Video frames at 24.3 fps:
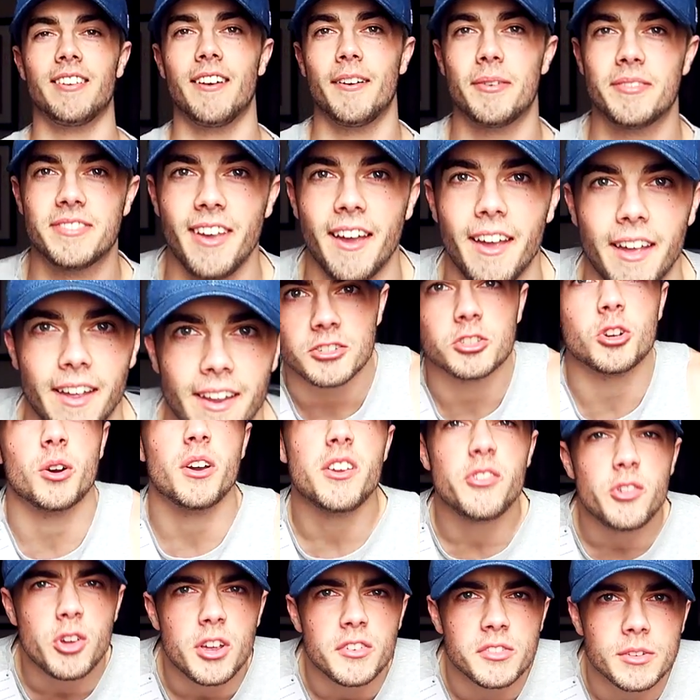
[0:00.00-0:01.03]
i say, So
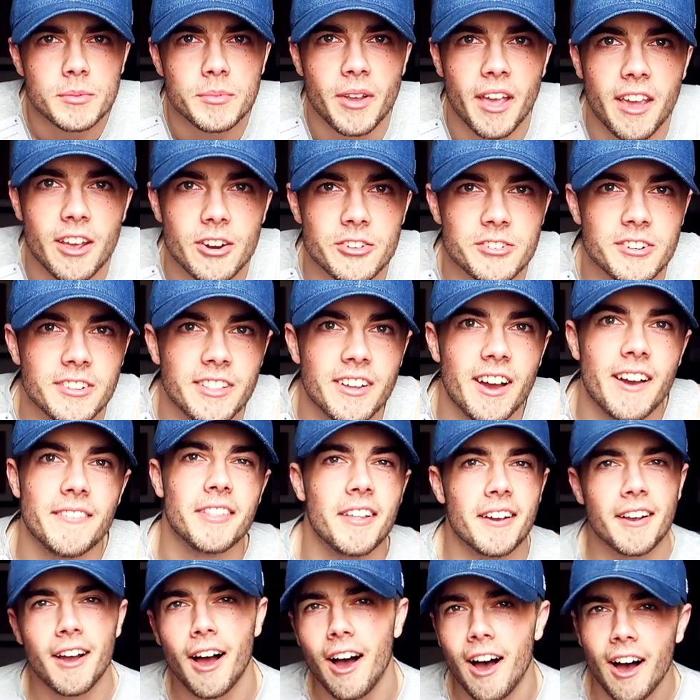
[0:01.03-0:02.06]
if you have some haters in life,
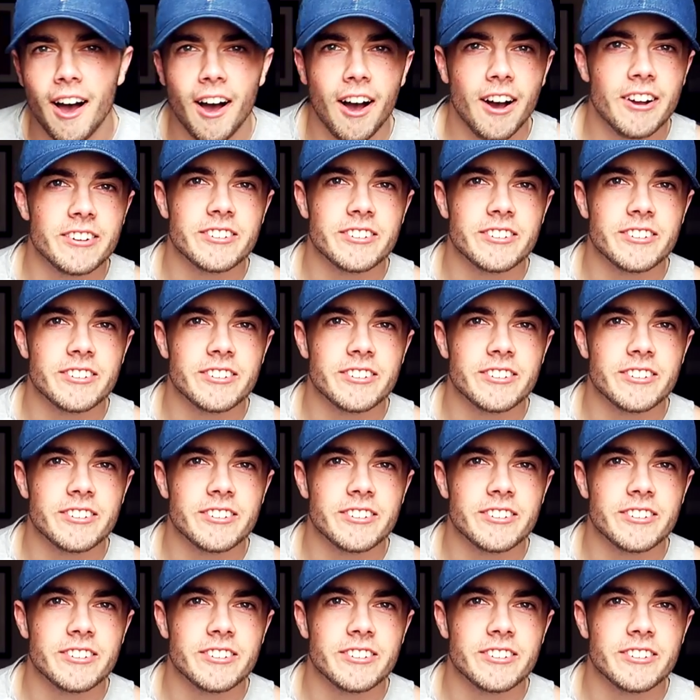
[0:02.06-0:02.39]
like, oh,